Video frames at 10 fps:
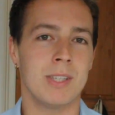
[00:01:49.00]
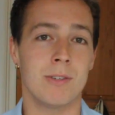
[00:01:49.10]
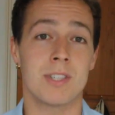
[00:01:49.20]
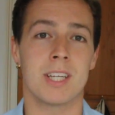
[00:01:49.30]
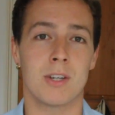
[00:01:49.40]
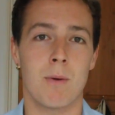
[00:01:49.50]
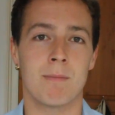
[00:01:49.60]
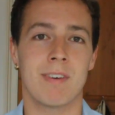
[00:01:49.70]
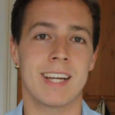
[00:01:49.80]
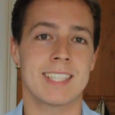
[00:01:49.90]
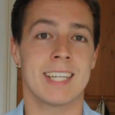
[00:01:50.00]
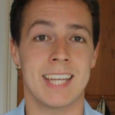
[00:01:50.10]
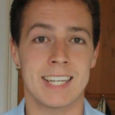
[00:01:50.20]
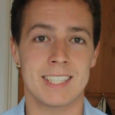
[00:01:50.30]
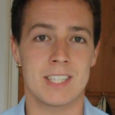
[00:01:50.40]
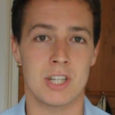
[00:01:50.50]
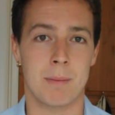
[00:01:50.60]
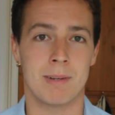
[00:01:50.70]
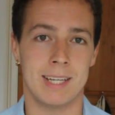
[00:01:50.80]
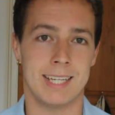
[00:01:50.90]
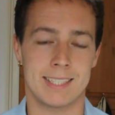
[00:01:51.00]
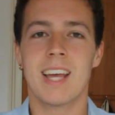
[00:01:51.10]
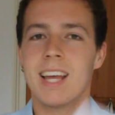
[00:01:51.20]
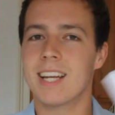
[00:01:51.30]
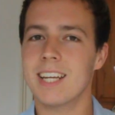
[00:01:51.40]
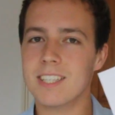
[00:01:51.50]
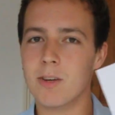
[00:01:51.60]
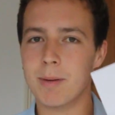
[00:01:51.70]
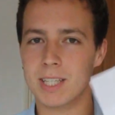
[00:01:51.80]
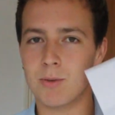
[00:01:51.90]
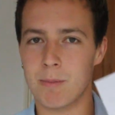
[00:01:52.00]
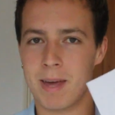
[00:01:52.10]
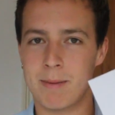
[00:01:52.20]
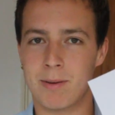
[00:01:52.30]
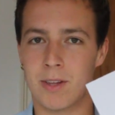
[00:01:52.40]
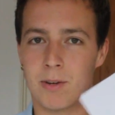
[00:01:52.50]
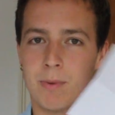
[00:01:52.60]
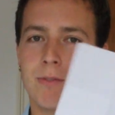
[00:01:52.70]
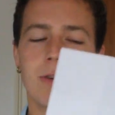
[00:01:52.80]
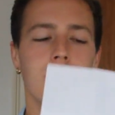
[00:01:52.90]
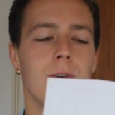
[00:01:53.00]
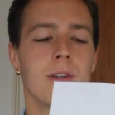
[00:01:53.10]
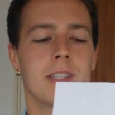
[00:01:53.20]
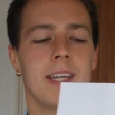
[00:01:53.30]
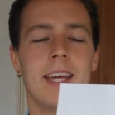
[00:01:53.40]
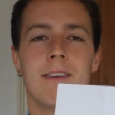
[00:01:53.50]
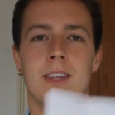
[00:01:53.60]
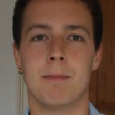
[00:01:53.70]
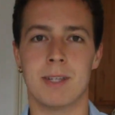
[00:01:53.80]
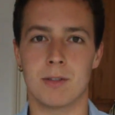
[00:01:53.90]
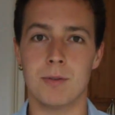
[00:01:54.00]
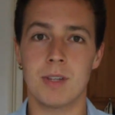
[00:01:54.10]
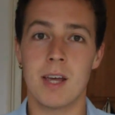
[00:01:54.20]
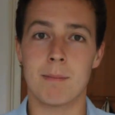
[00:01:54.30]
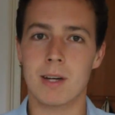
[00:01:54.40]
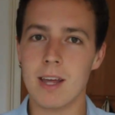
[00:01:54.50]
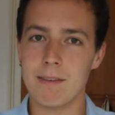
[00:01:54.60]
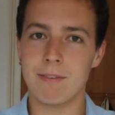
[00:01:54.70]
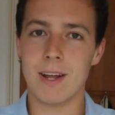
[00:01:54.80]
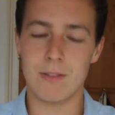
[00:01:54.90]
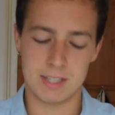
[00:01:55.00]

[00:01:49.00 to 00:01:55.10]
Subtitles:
used in conflict against the Japanese. Let's go back to our paper though. We've got a cross here in the middle, but lie it flat on the